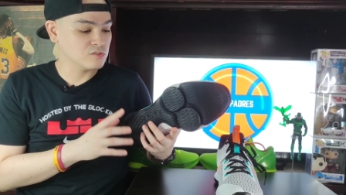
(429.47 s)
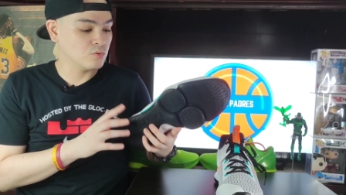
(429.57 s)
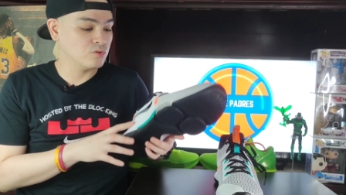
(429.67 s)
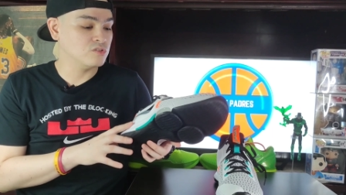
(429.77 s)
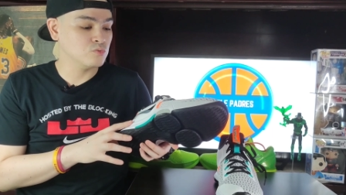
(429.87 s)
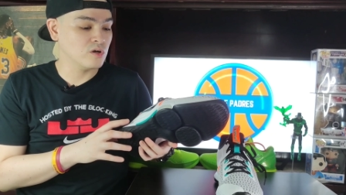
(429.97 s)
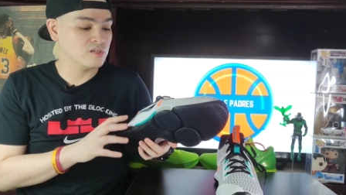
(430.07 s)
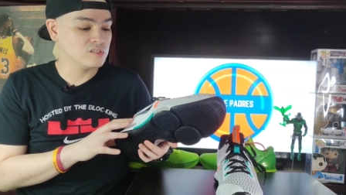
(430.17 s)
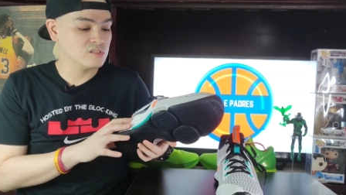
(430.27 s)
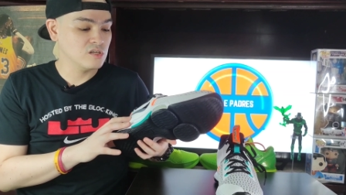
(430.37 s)
So this
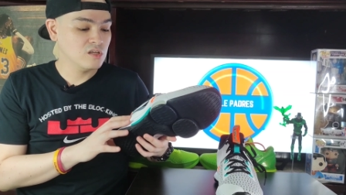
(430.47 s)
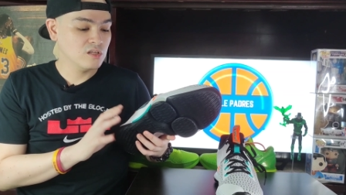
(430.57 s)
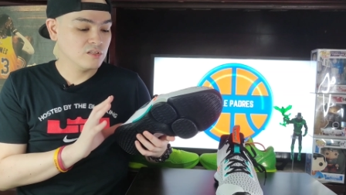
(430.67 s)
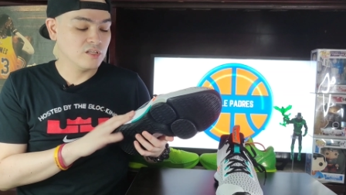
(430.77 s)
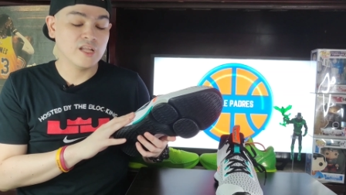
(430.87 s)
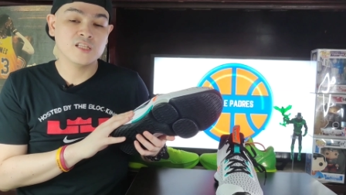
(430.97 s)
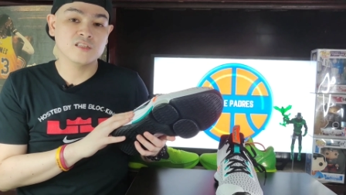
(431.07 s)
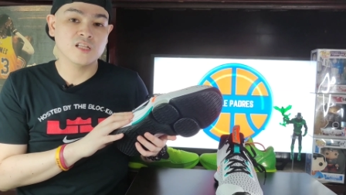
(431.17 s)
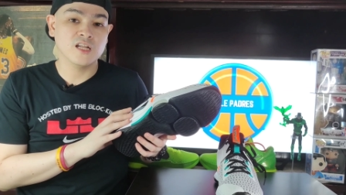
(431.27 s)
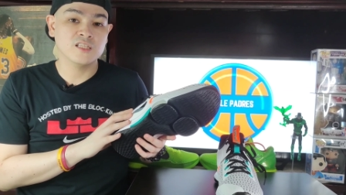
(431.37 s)
one is late,
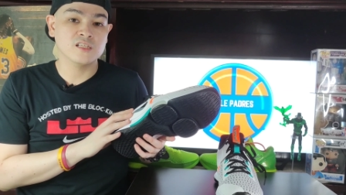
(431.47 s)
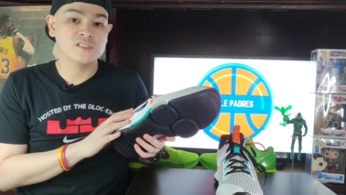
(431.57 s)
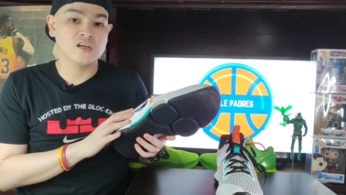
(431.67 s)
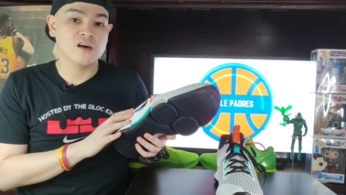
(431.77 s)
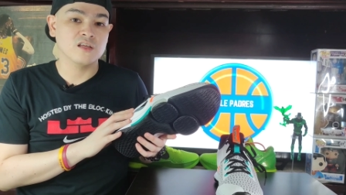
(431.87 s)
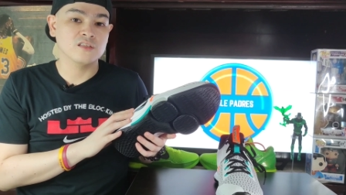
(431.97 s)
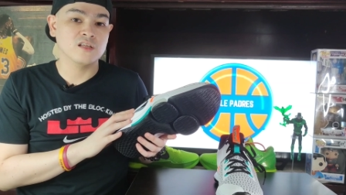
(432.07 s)
the latest uh,